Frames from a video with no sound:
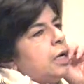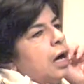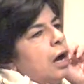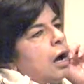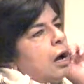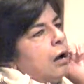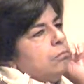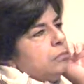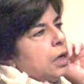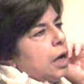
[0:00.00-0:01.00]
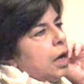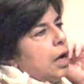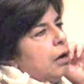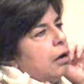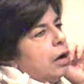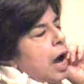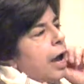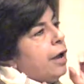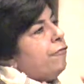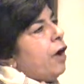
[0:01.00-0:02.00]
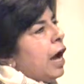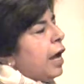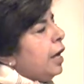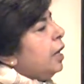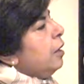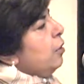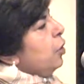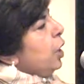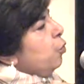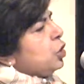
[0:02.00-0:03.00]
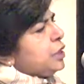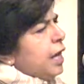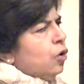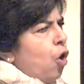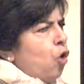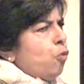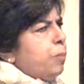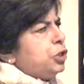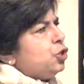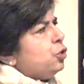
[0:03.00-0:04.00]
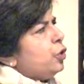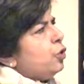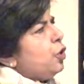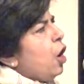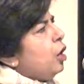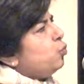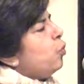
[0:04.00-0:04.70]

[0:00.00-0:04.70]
IFI was saying, oh, but you're not